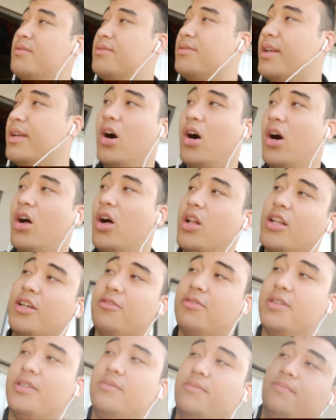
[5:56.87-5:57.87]

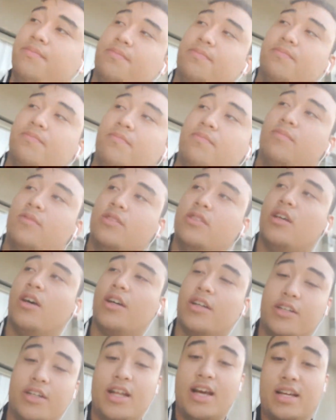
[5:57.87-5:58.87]
Hollywood, so I
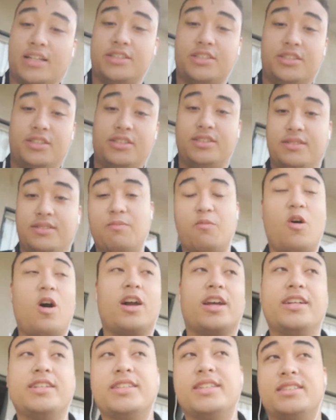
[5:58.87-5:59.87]
could actually I'm
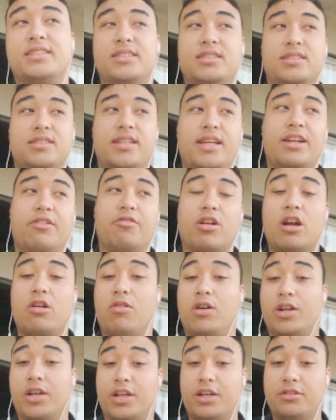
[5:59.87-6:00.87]
walking distance to anywhere I
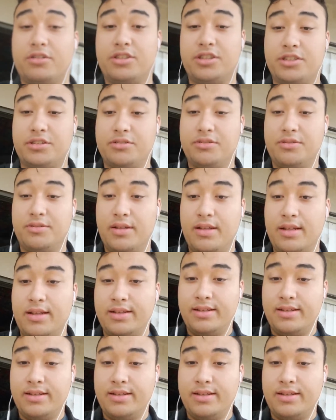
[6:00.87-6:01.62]
want to go to.